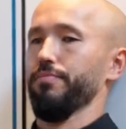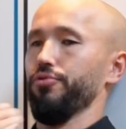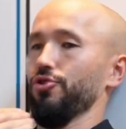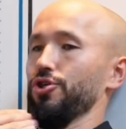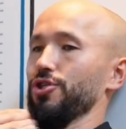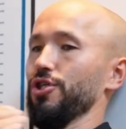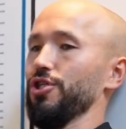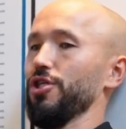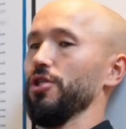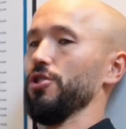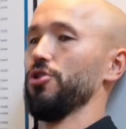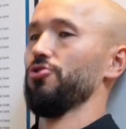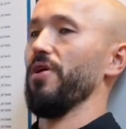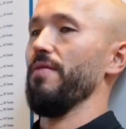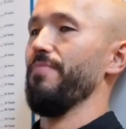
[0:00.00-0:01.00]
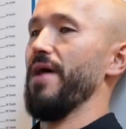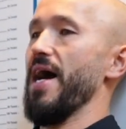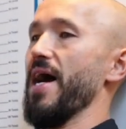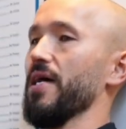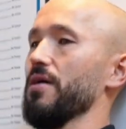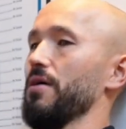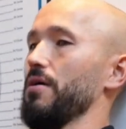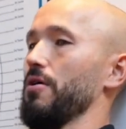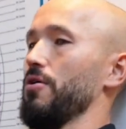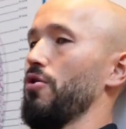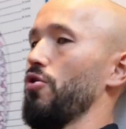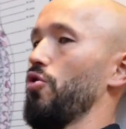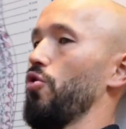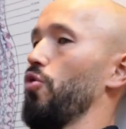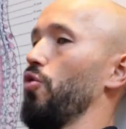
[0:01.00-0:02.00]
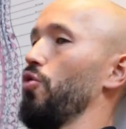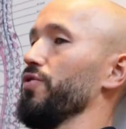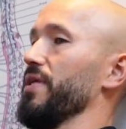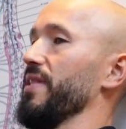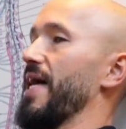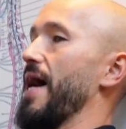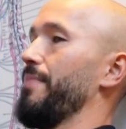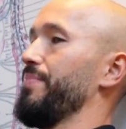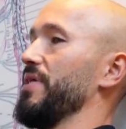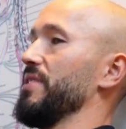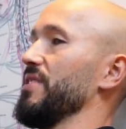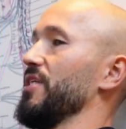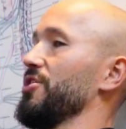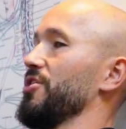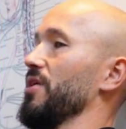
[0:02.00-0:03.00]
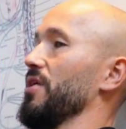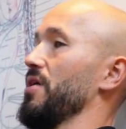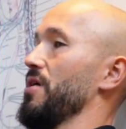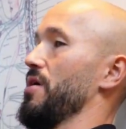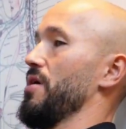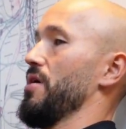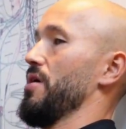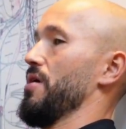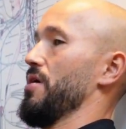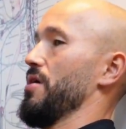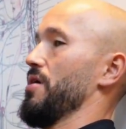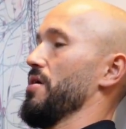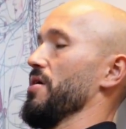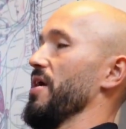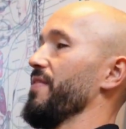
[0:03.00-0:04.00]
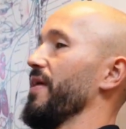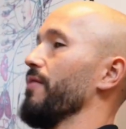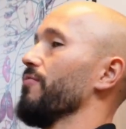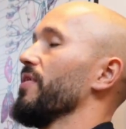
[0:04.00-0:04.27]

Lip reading: push the chin straight back, hold in that position, and then